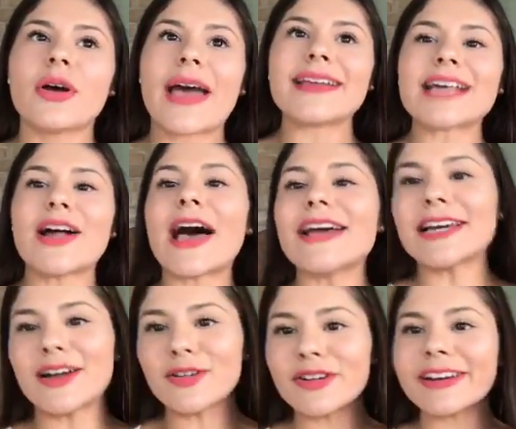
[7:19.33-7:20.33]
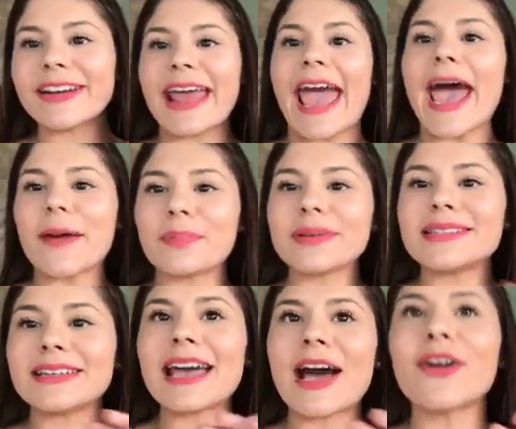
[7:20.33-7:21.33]
I downloaded an app
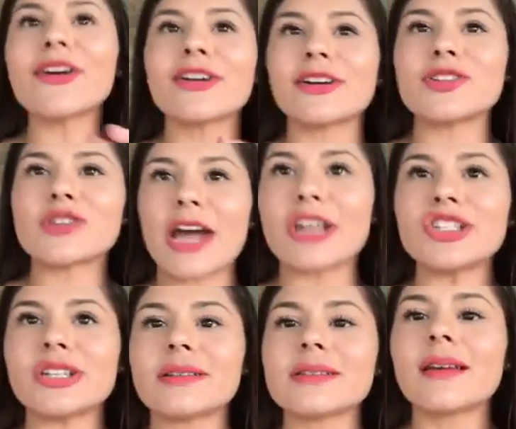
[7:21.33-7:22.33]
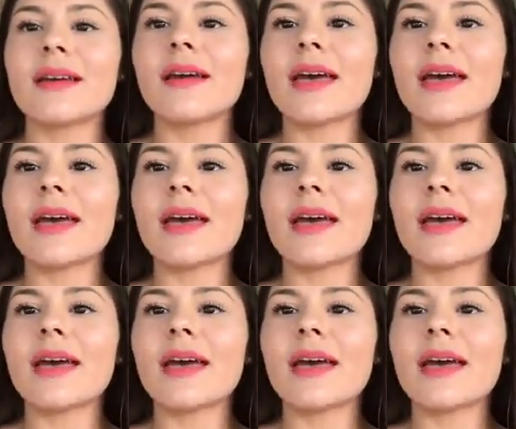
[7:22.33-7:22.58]
to count your contractions,